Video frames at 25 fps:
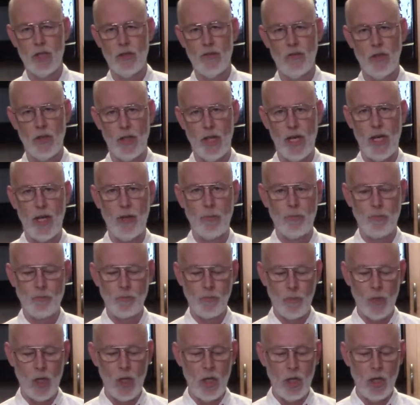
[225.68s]
for that.
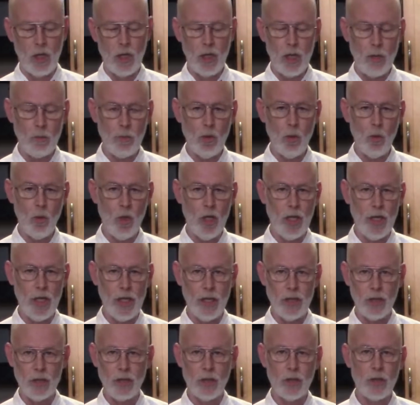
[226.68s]
Number 1
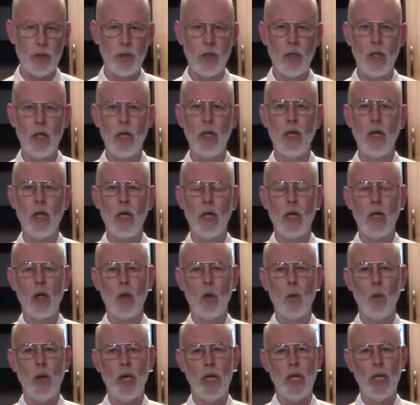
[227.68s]
is,
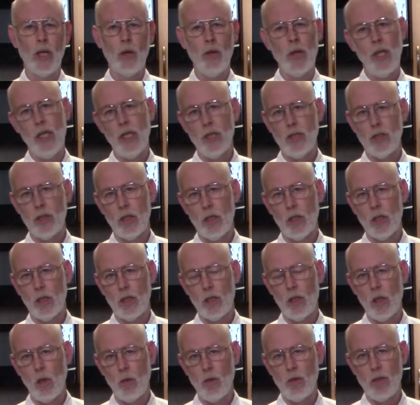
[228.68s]
when ingredients are
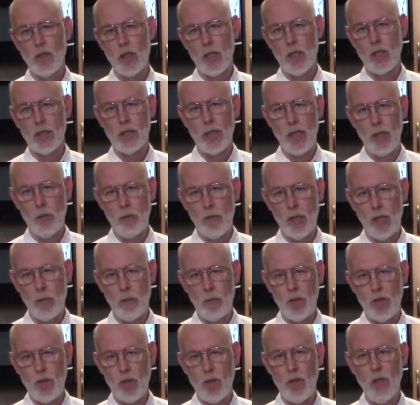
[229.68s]
close to the same
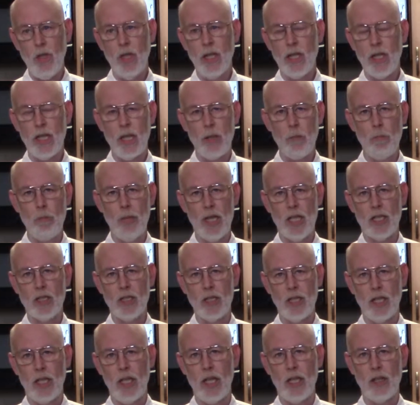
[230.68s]
temperature, they mix
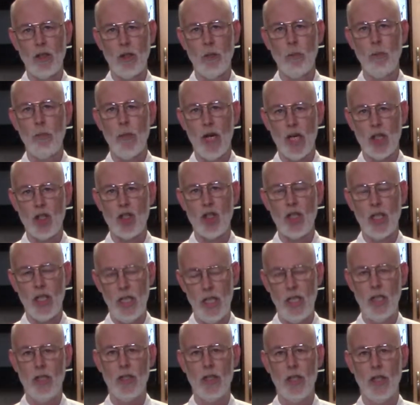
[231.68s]
together much
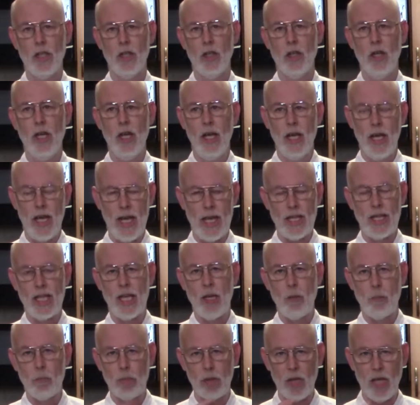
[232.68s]
easier and
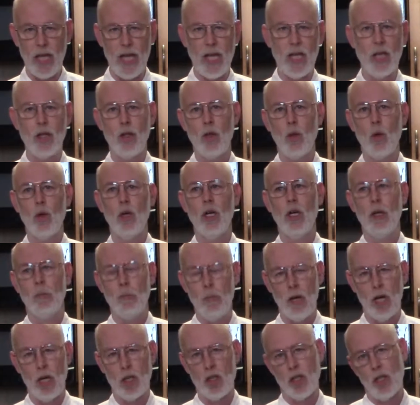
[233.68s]
they blend or
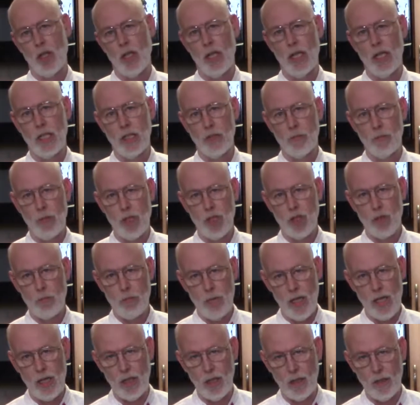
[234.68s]
homogenize much
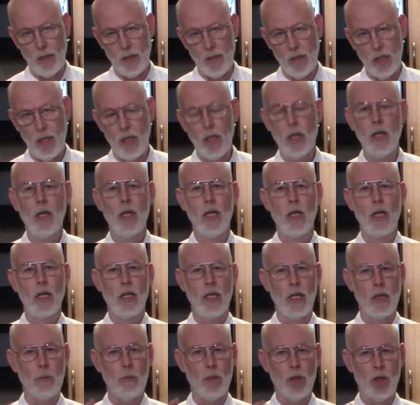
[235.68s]
better.
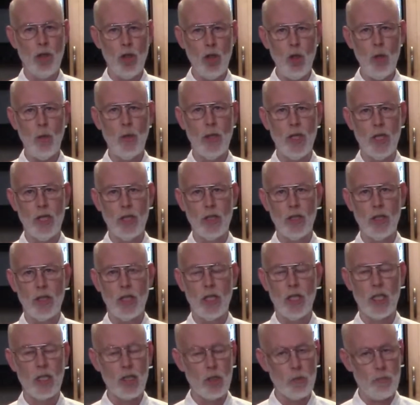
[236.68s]
Number 2 is,
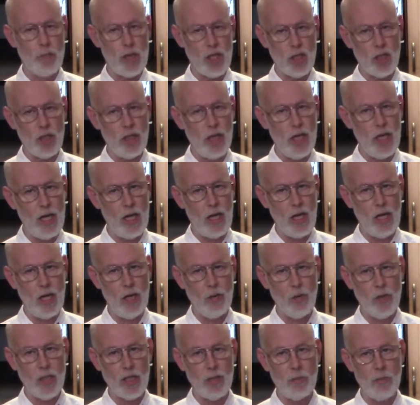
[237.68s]
especially
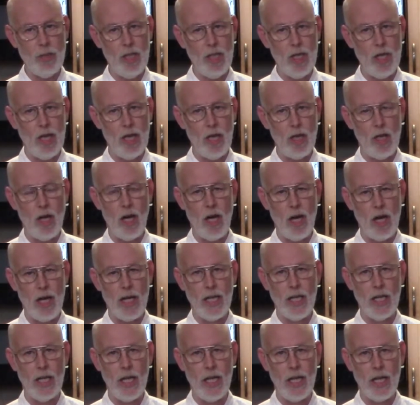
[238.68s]
a recipe high
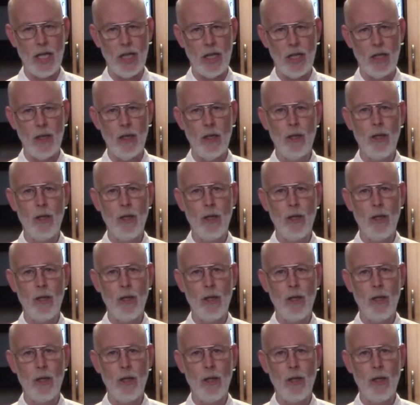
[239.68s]
in egg,